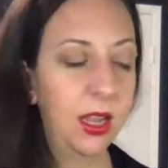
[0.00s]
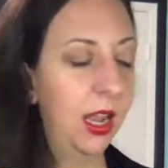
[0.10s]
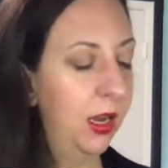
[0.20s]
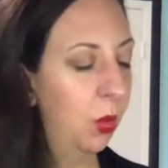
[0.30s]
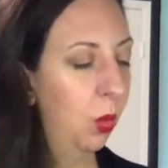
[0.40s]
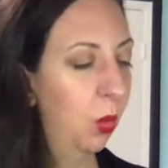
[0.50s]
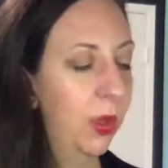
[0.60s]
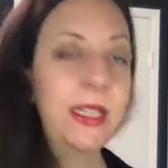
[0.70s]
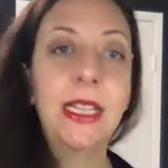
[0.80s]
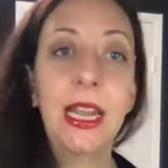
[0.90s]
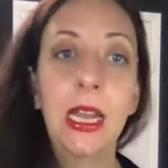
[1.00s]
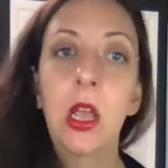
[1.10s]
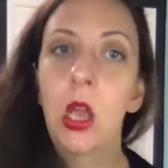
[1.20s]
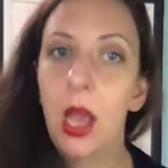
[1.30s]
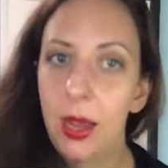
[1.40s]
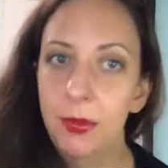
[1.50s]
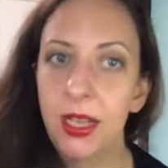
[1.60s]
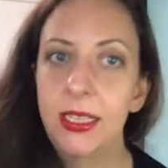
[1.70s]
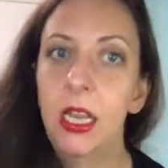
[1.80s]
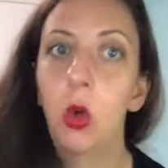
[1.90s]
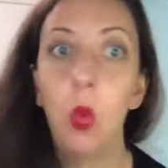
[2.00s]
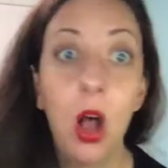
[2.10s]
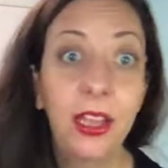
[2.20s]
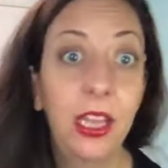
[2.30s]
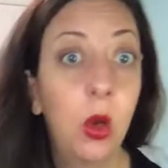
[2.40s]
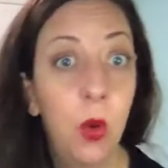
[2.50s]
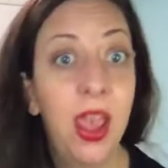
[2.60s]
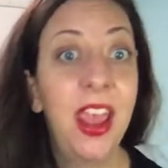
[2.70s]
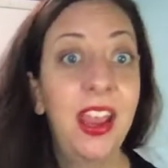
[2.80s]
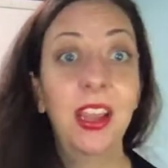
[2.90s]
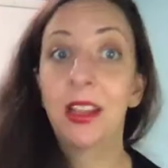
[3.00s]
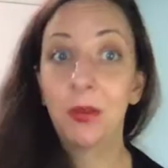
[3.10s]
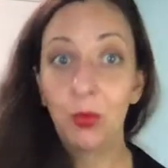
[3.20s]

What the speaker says: And once again, I'm not saying walking away,